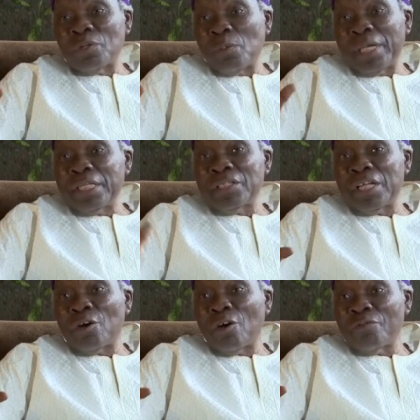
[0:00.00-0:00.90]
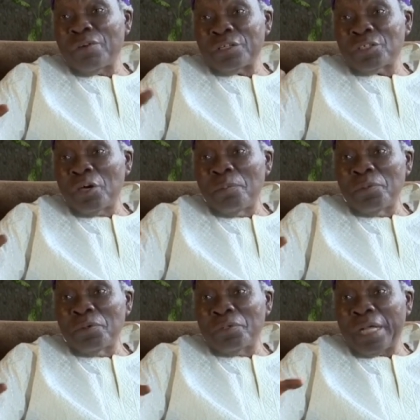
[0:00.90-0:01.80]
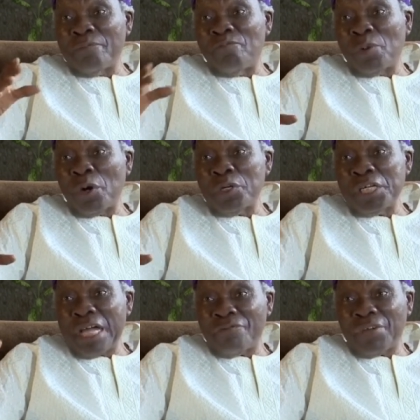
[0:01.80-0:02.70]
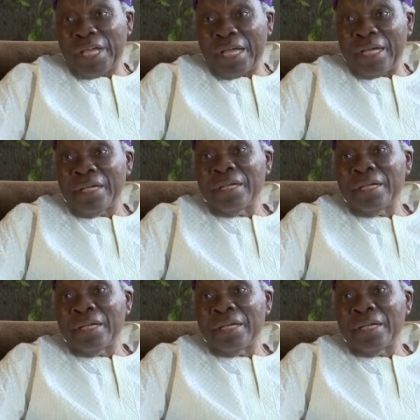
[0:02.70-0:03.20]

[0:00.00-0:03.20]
to make this a rough and tumble and bloody affair.